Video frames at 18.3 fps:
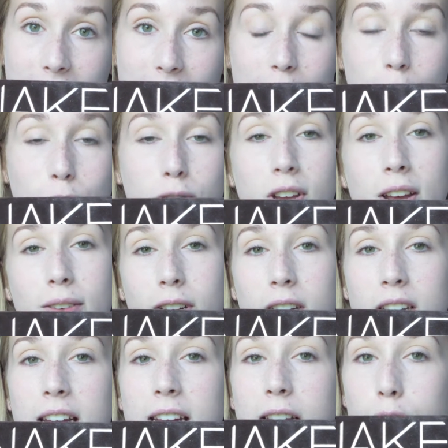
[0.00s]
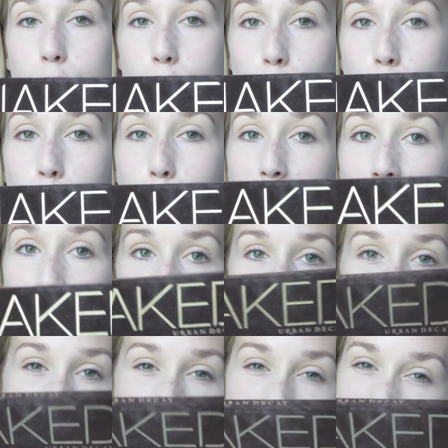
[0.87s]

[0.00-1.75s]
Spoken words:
I also have the Naked too, but I think I